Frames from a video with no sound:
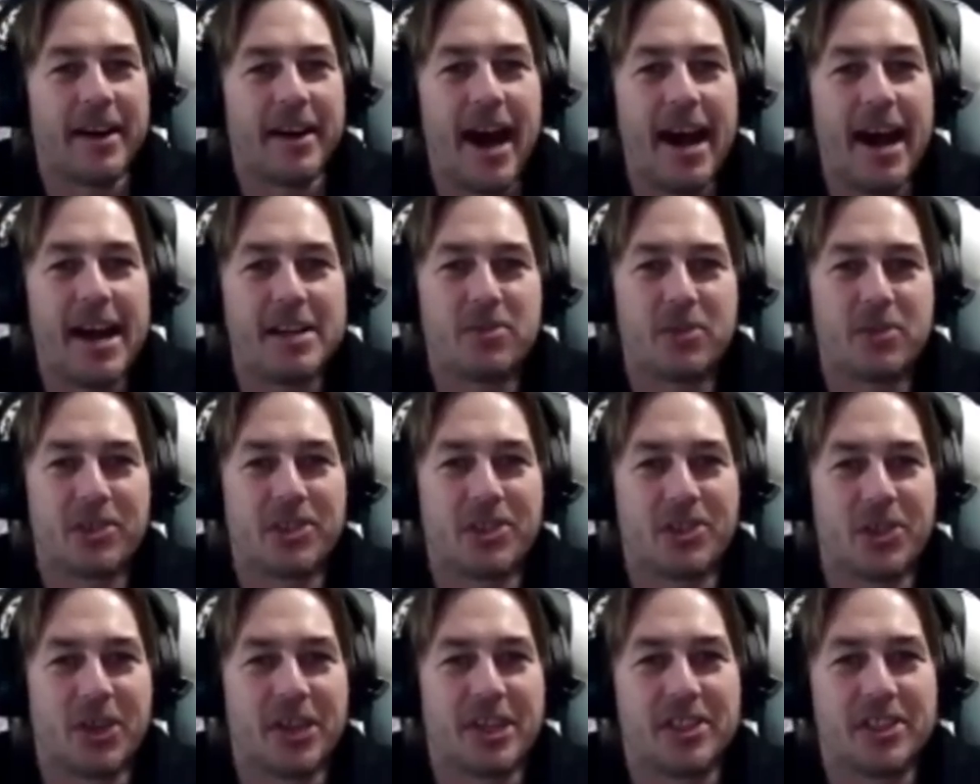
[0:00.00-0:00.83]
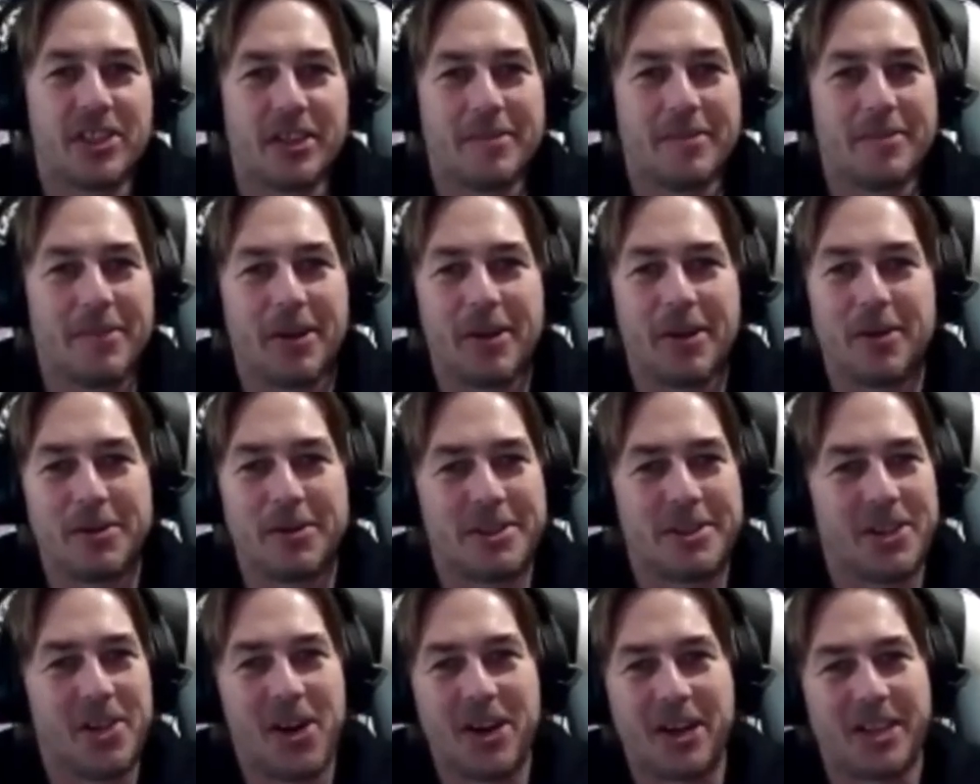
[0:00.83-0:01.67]
an age restriction, but it
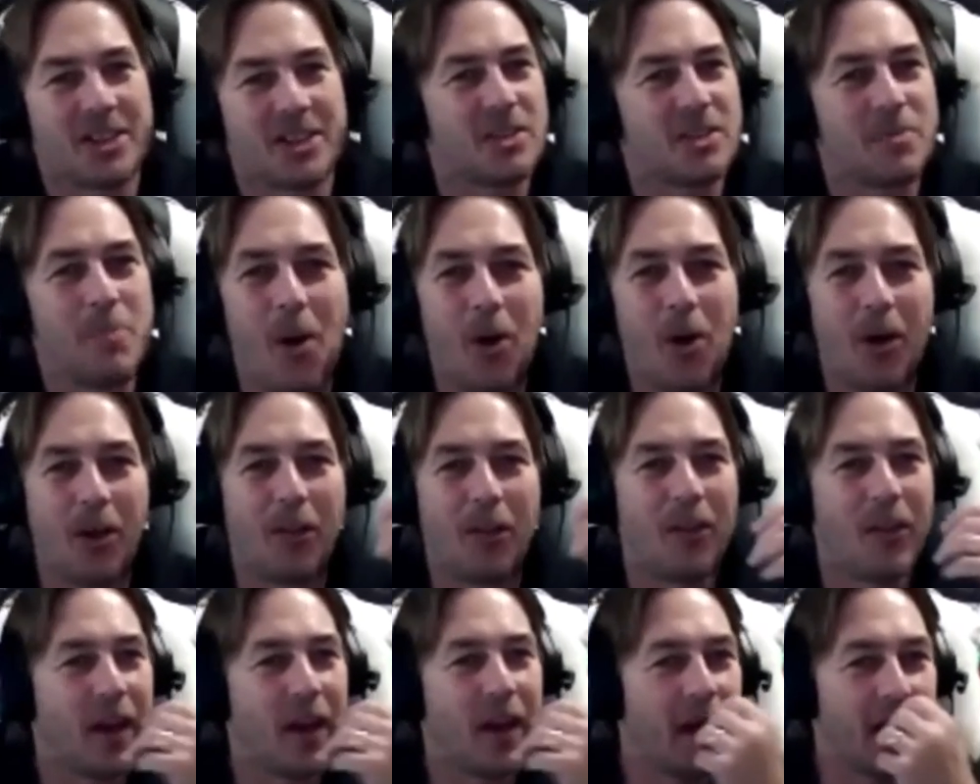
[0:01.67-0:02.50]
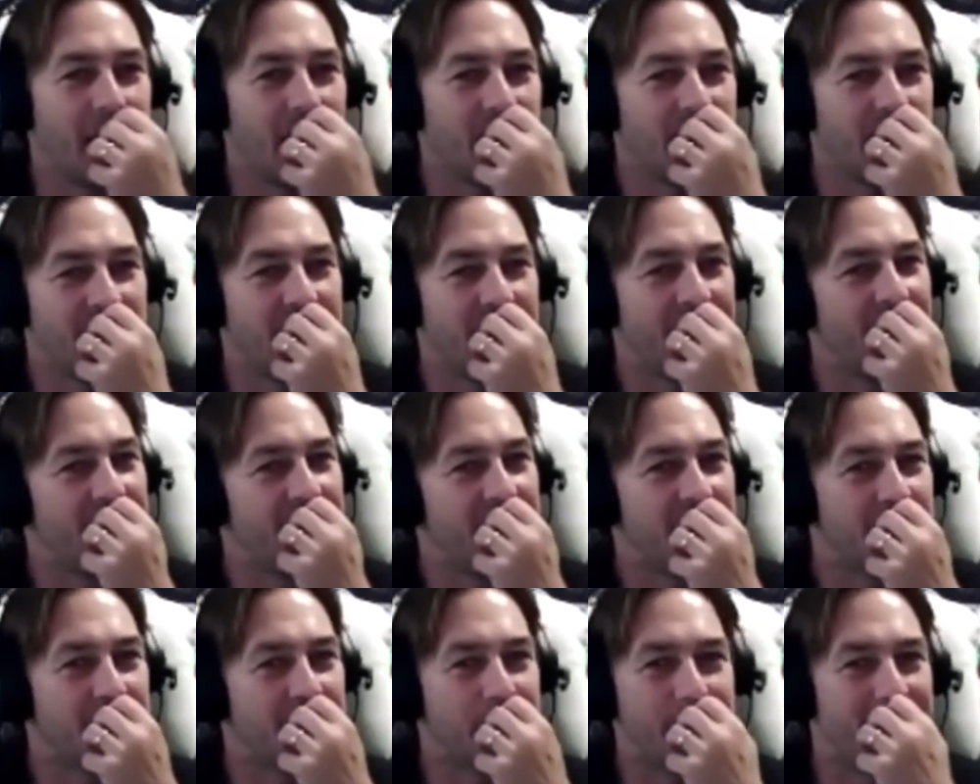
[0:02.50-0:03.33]
was like a smaller theatre, so they
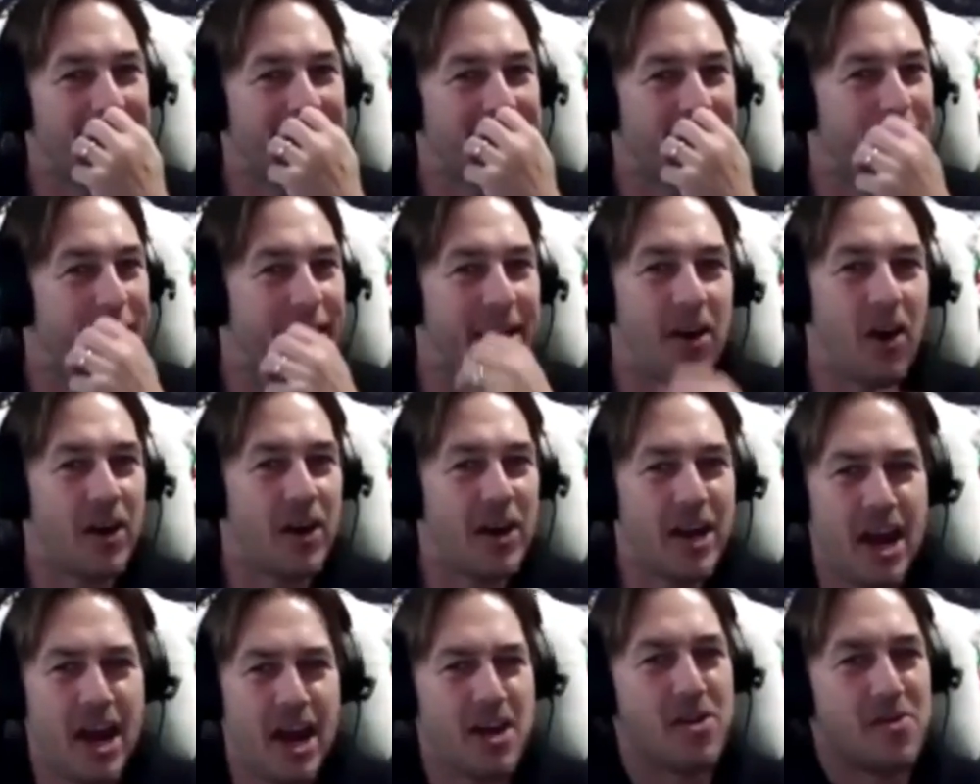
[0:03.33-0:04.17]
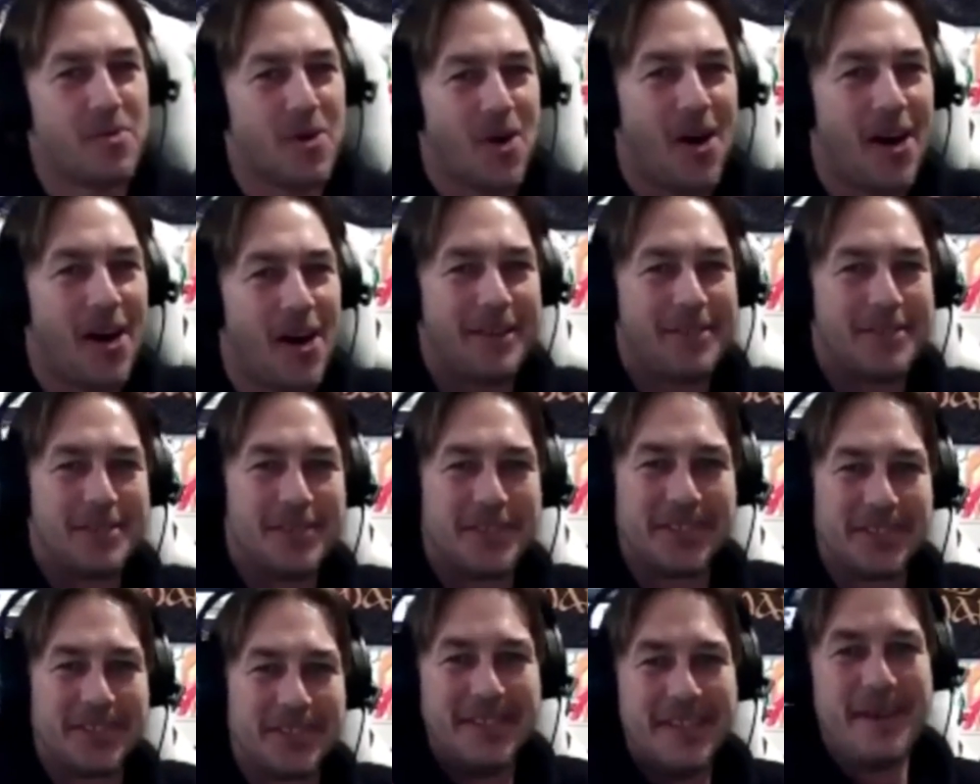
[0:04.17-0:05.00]
just must have been like, "Yeah, you're right." It
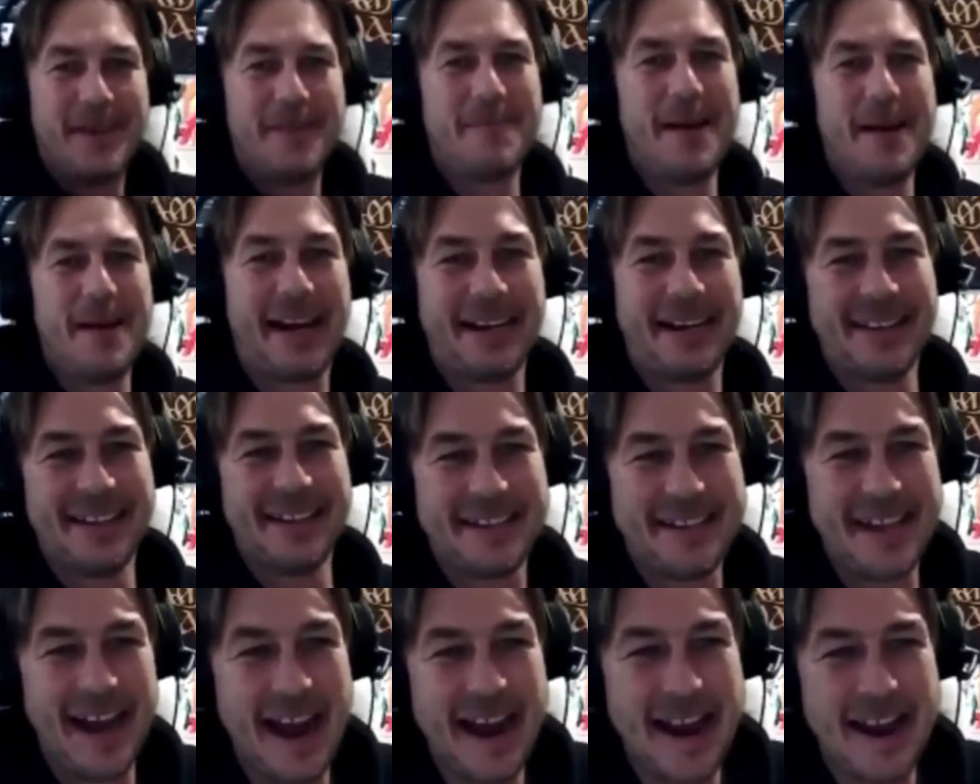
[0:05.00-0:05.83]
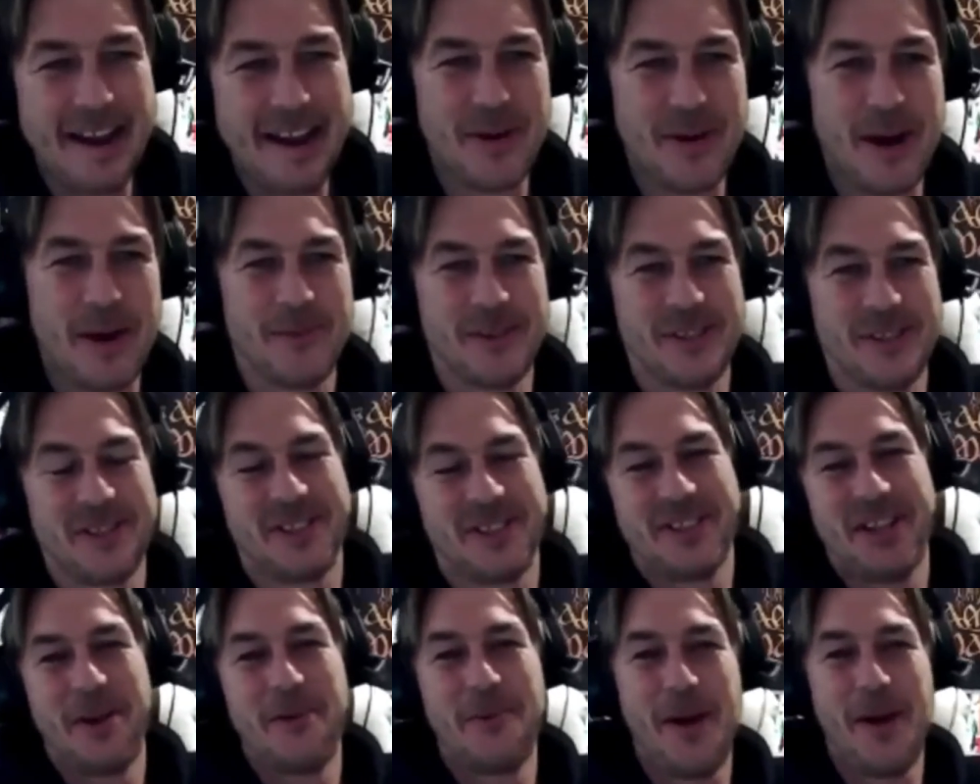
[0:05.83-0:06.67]
was back in the day. Everyone
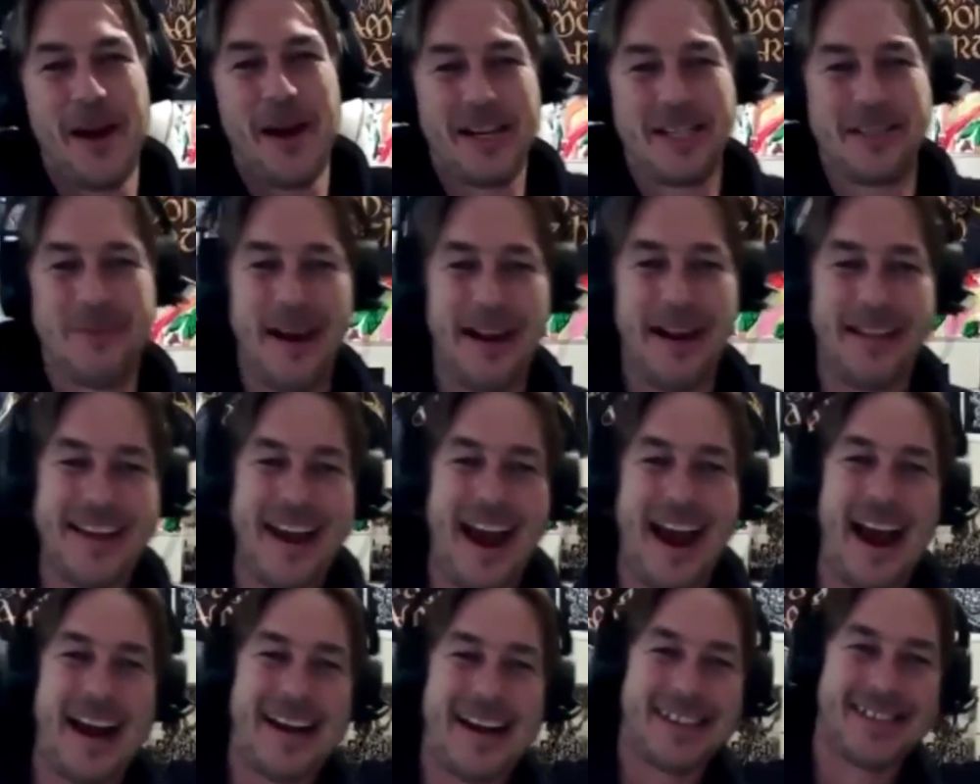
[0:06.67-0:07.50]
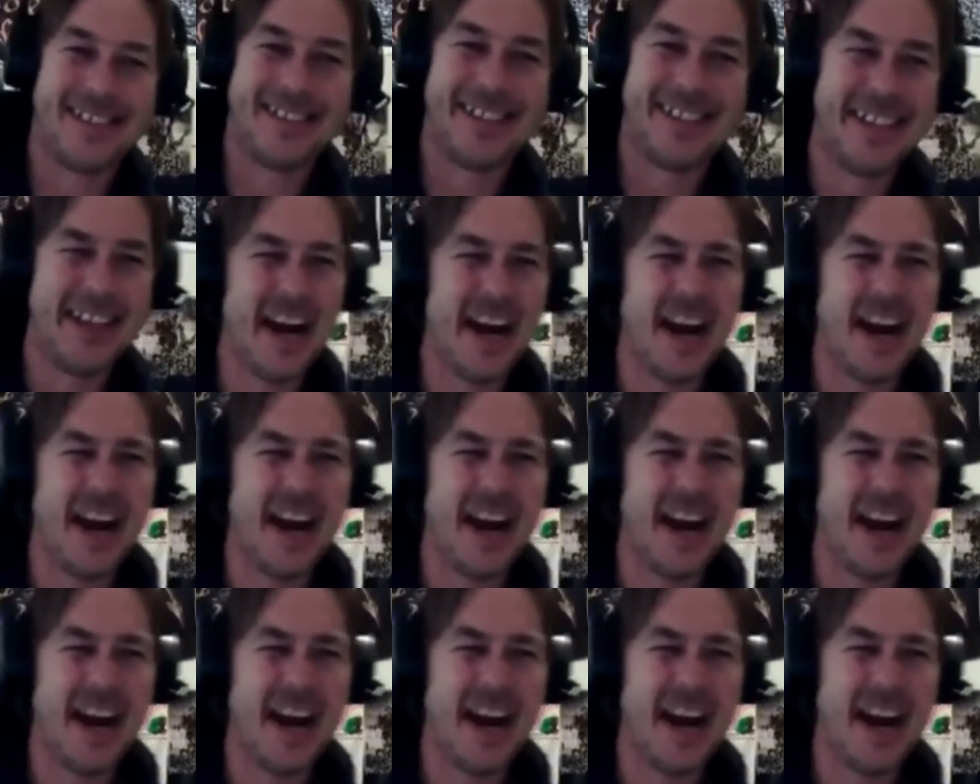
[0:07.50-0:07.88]
wasn't so worried about the age.